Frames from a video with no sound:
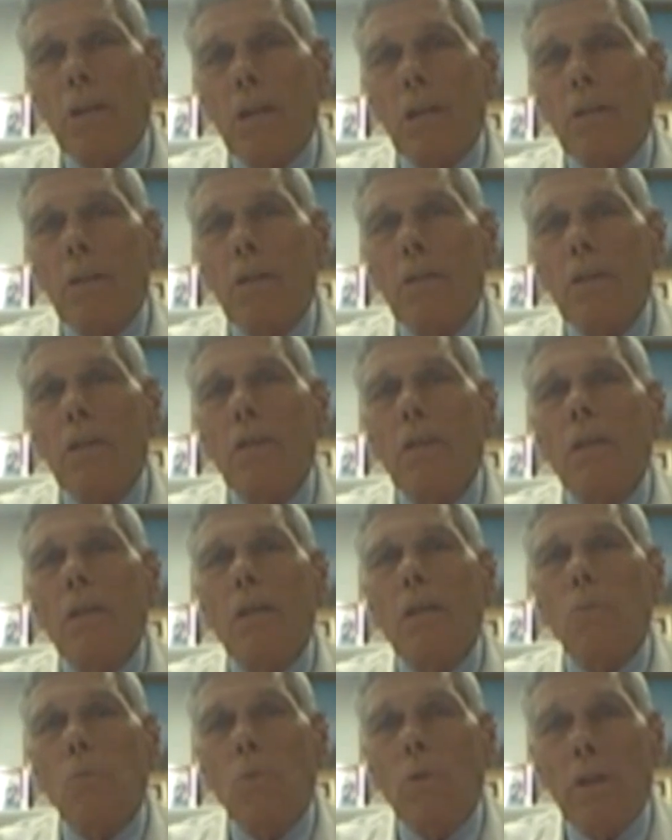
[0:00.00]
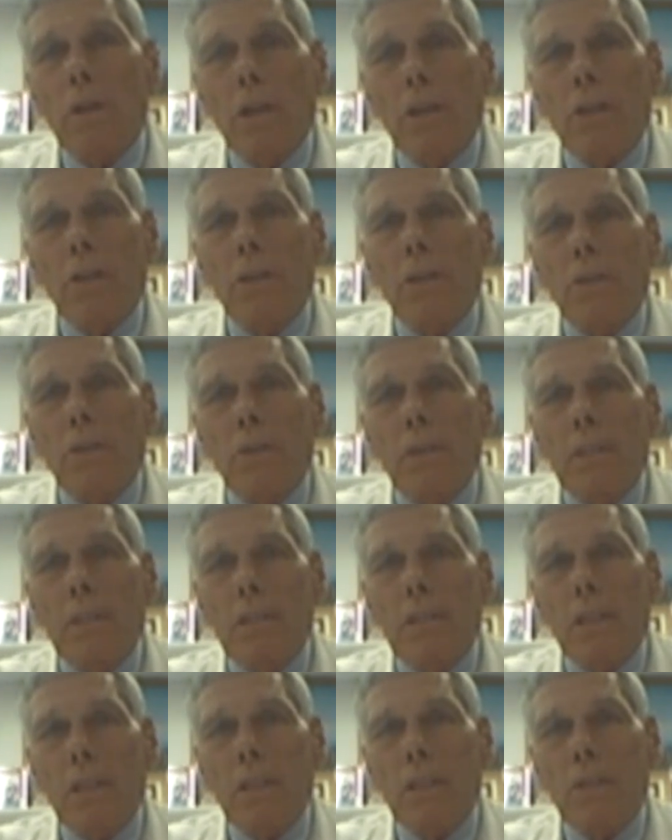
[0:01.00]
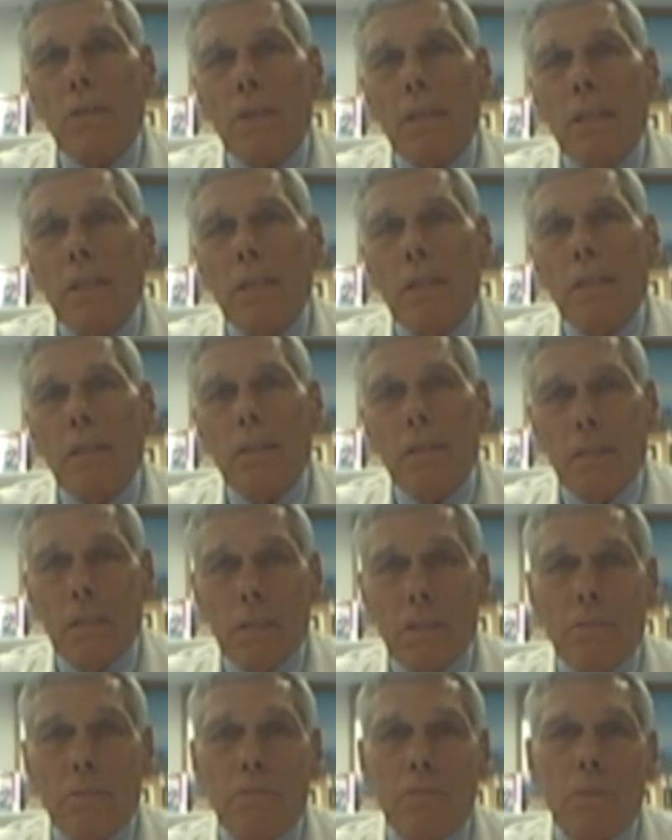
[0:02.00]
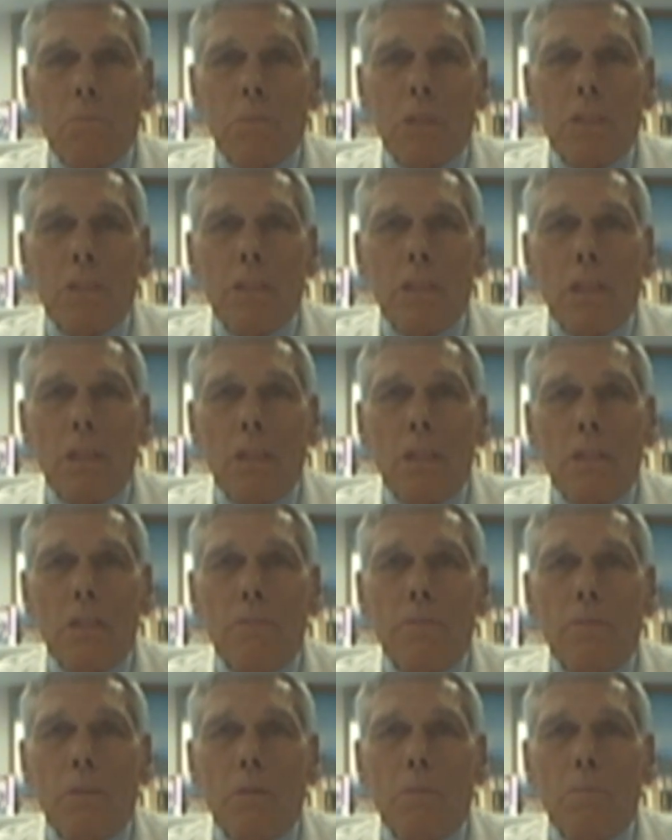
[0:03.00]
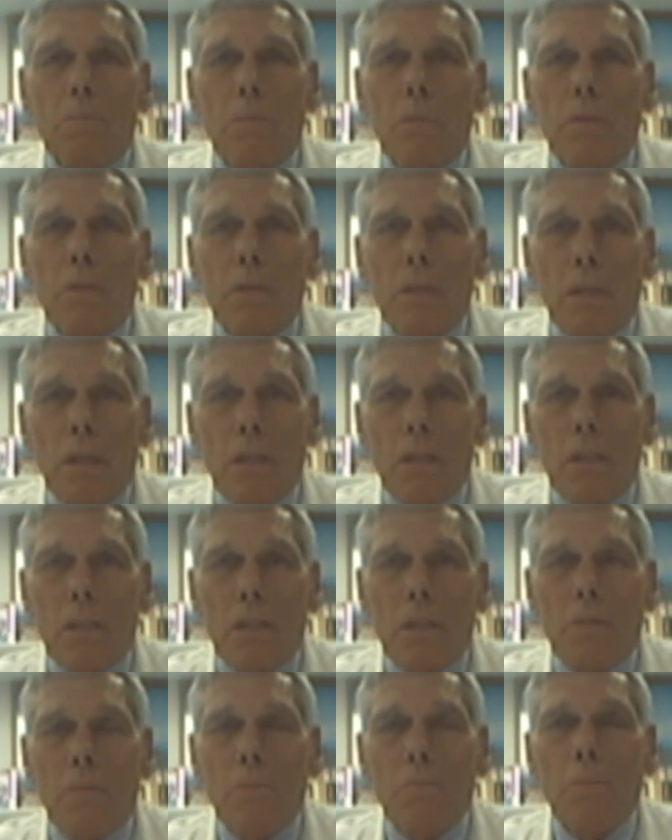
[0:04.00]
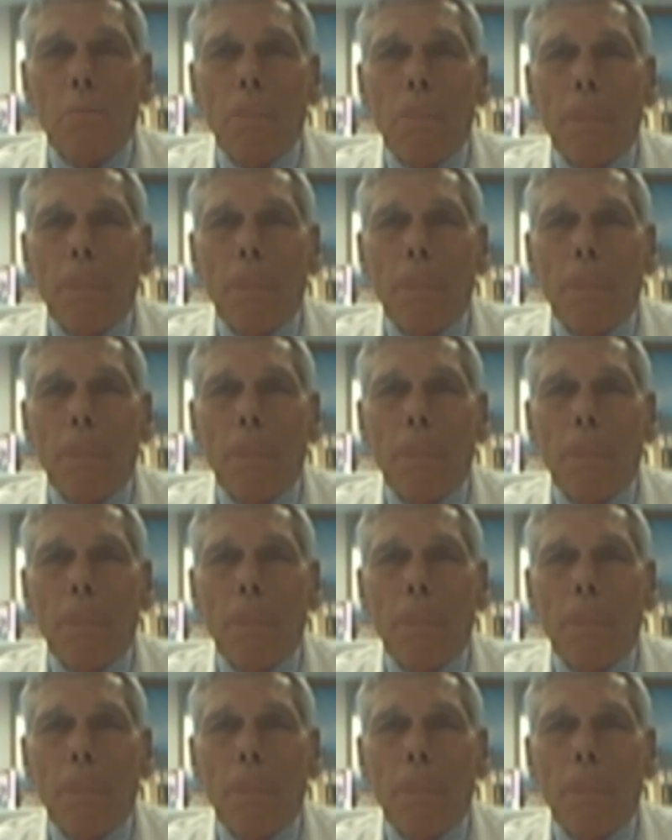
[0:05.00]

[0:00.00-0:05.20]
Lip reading: on 100 degrees centigrade. This is from the studies from Duncan